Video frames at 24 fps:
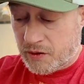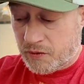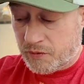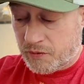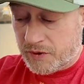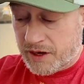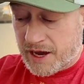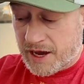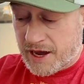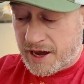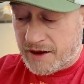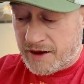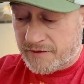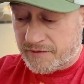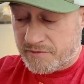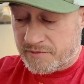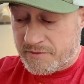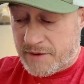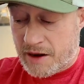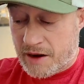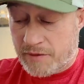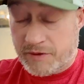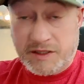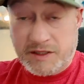We have
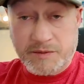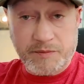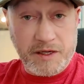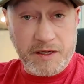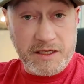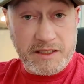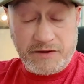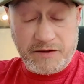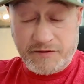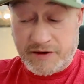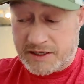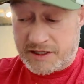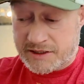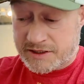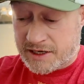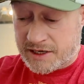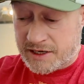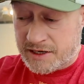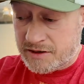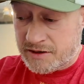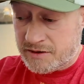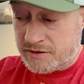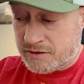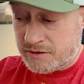Maui's Place of
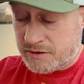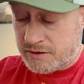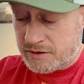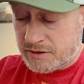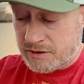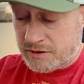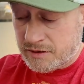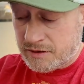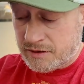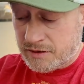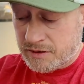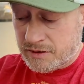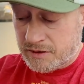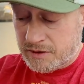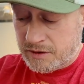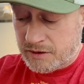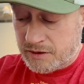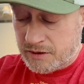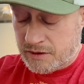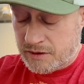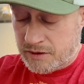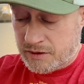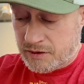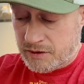Exile.
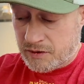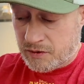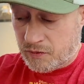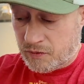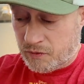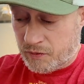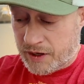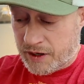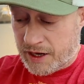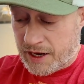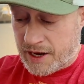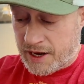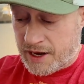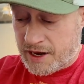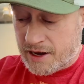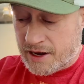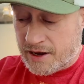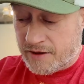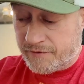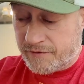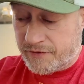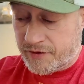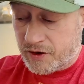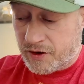We
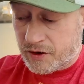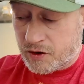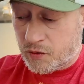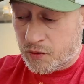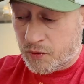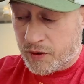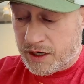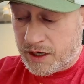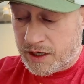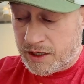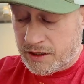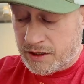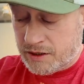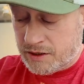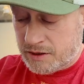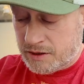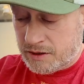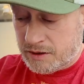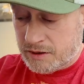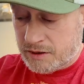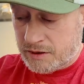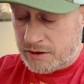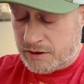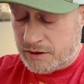have the Queen.
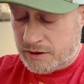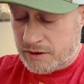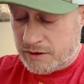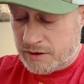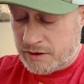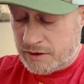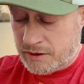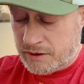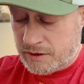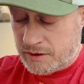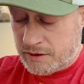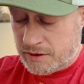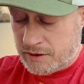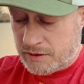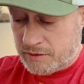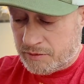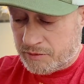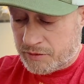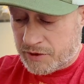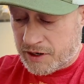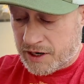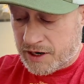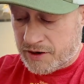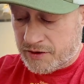
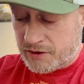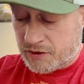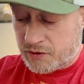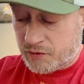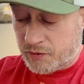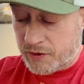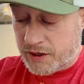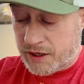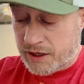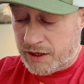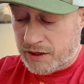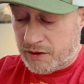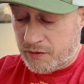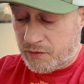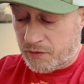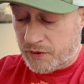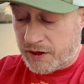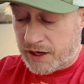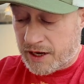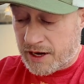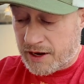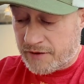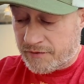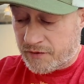Behind the Queen,
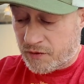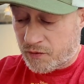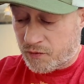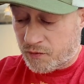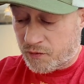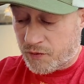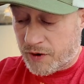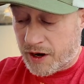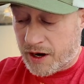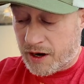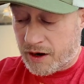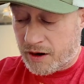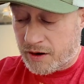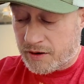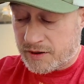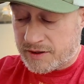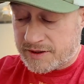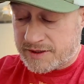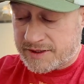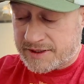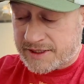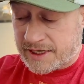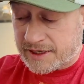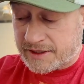we have a rare
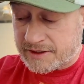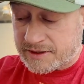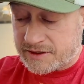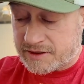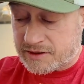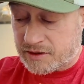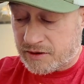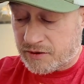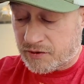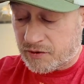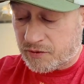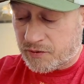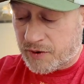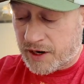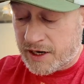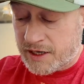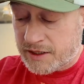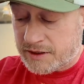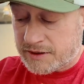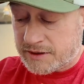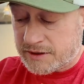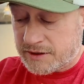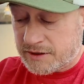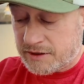Second Star to the
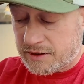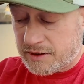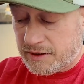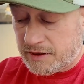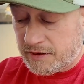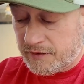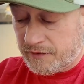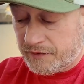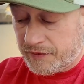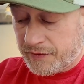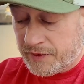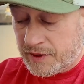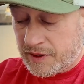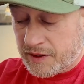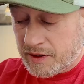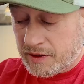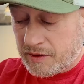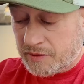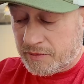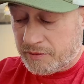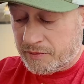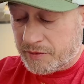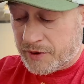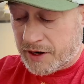right.
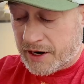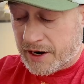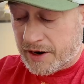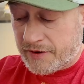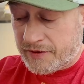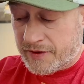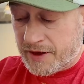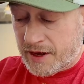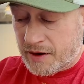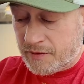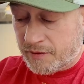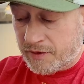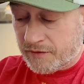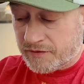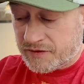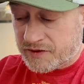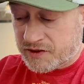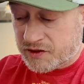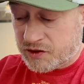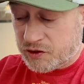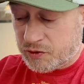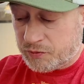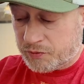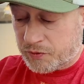Behind that, we have a
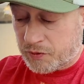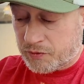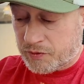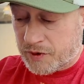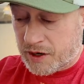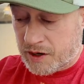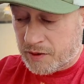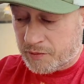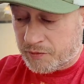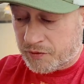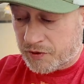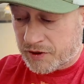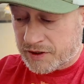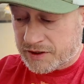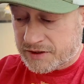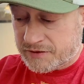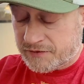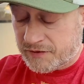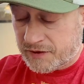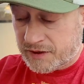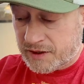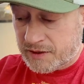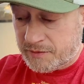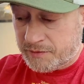super rare Prince
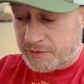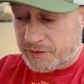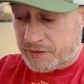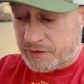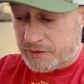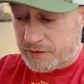Philip.